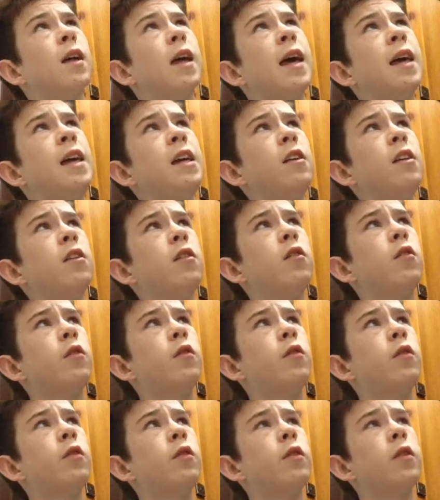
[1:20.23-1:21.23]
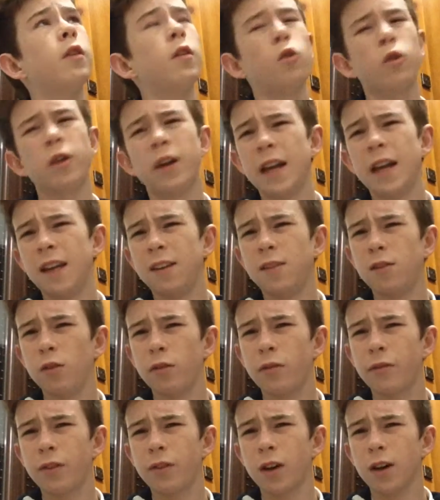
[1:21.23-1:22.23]
an
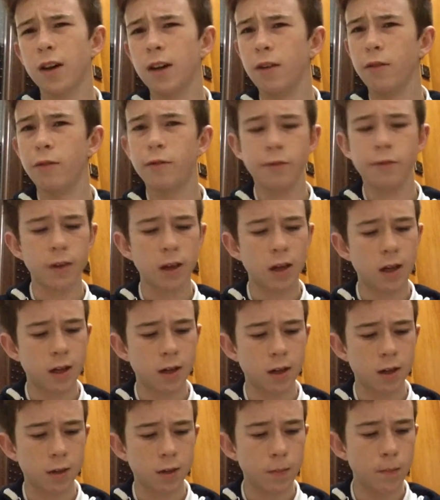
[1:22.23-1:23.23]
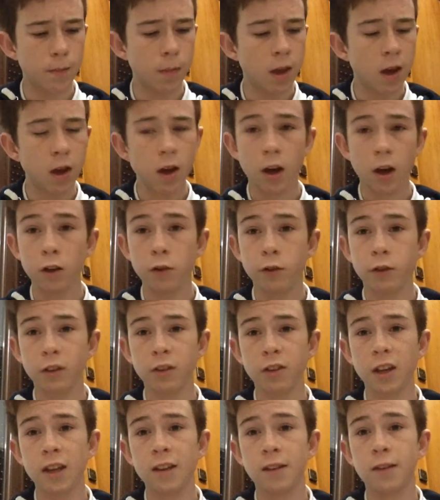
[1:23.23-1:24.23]
8.25. I used to
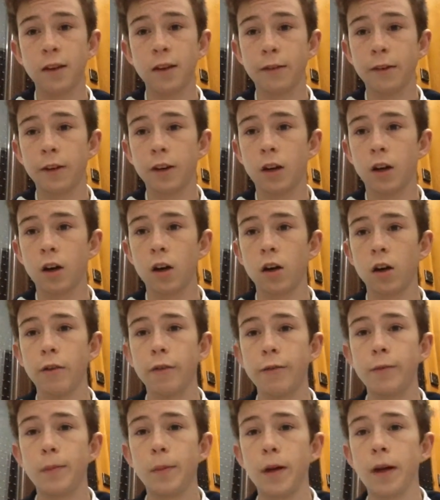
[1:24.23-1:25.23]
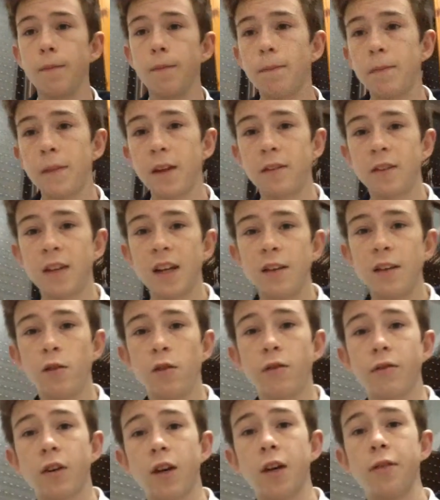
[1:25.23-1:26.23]
skate 7.5, but it's an
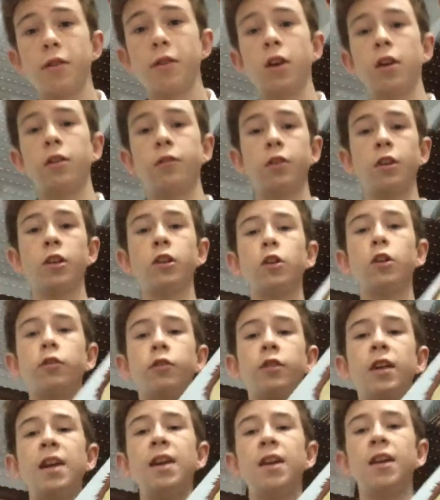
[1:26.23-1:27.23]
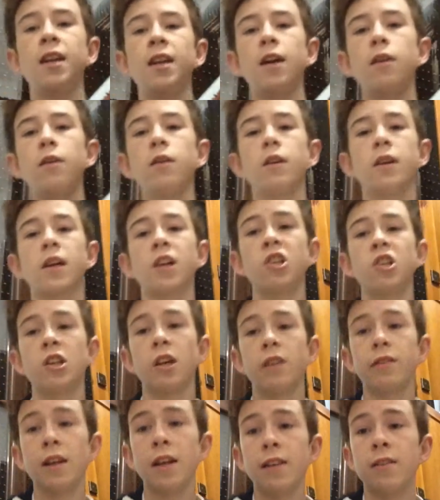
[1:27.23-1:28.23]
8.25. So I'm gonna go skating now, and I'll catch you
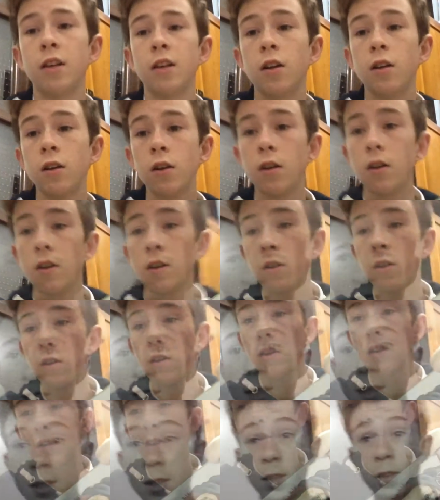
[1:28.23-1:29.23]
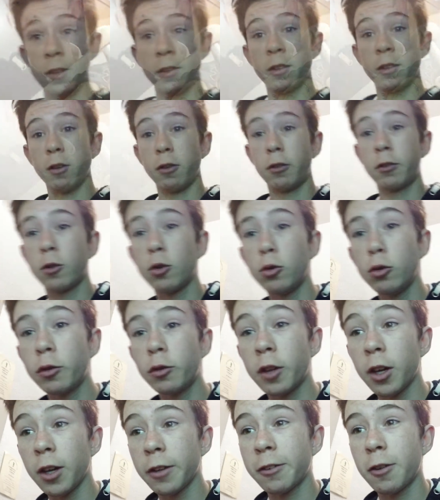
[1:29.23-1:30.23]
guys later. So school
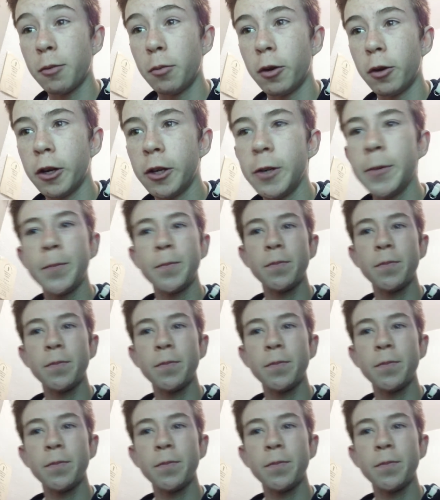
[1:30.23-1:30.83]
starts tomorrow.